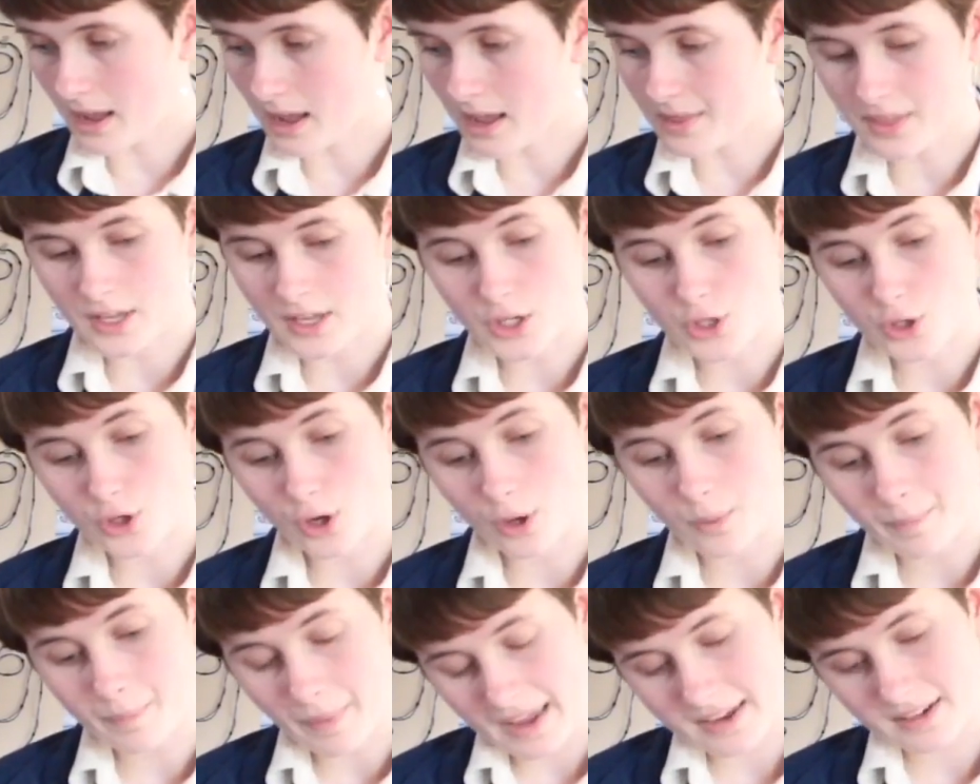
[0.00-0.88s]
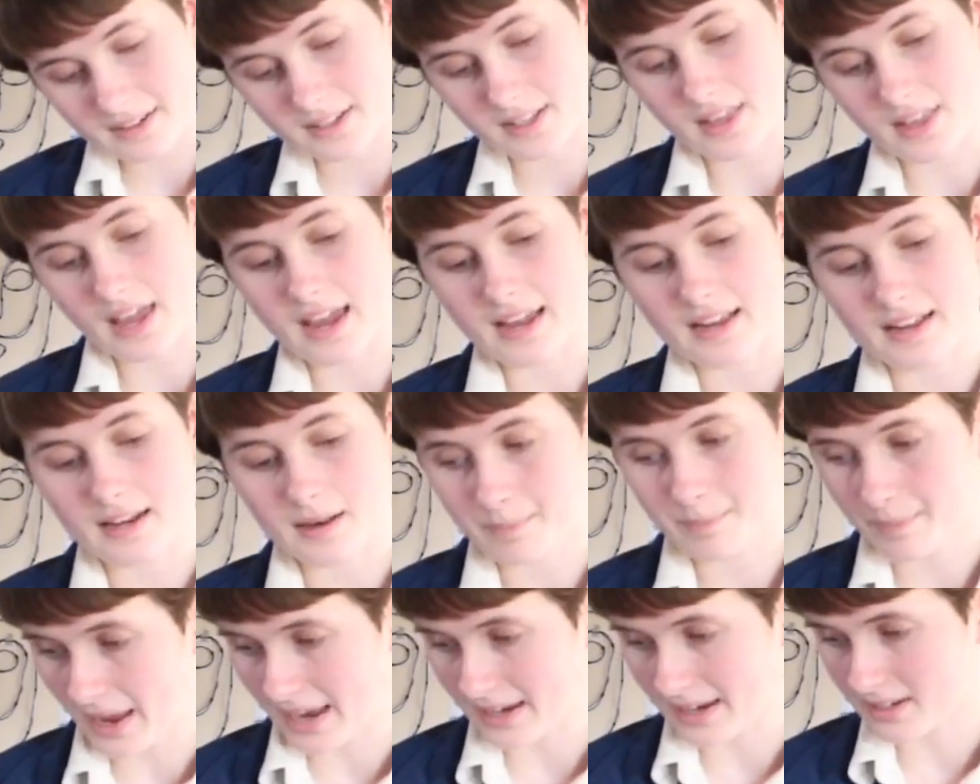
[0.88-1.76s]
and then you go back to the 8
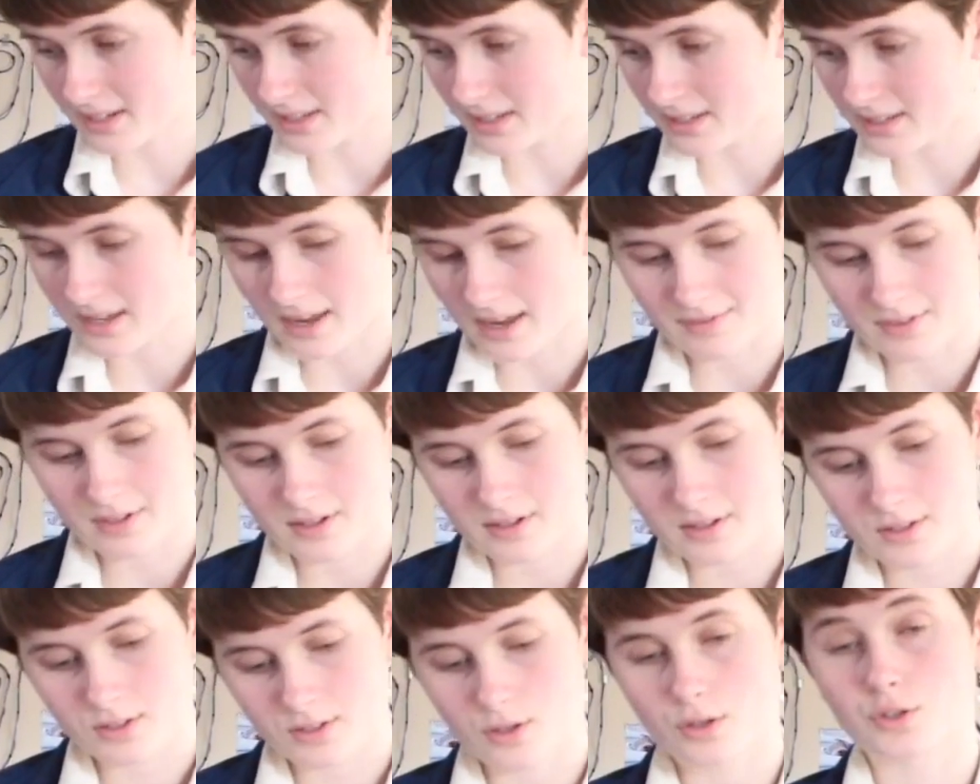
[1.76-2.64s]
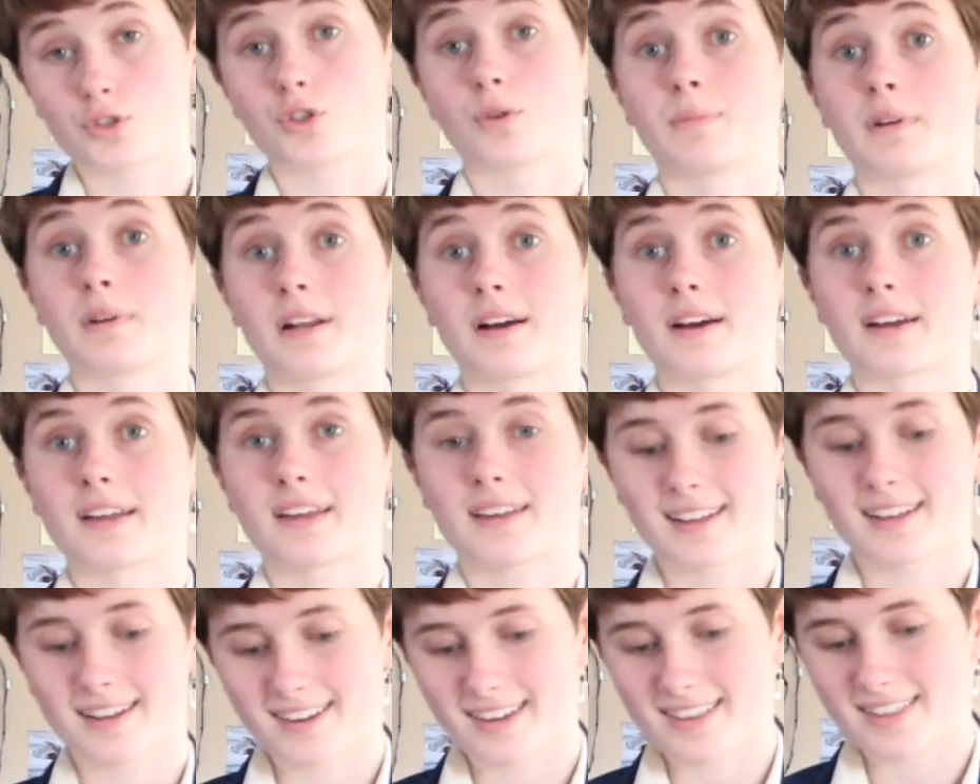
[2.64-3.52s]
and back to the 7, so it should be
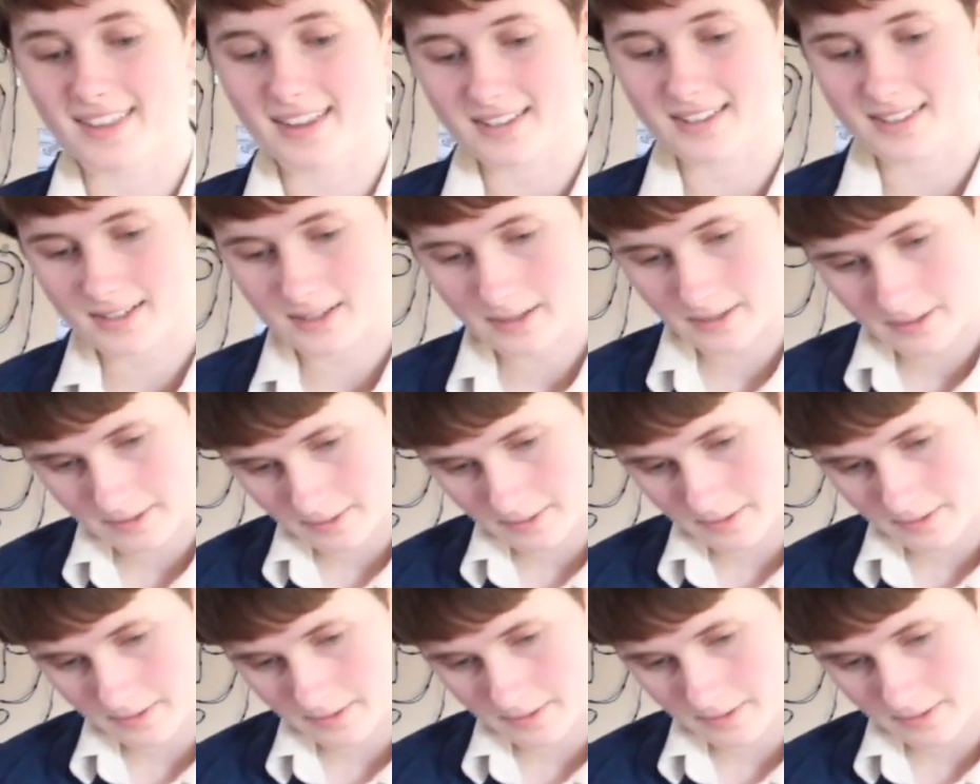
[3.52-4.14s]
like this.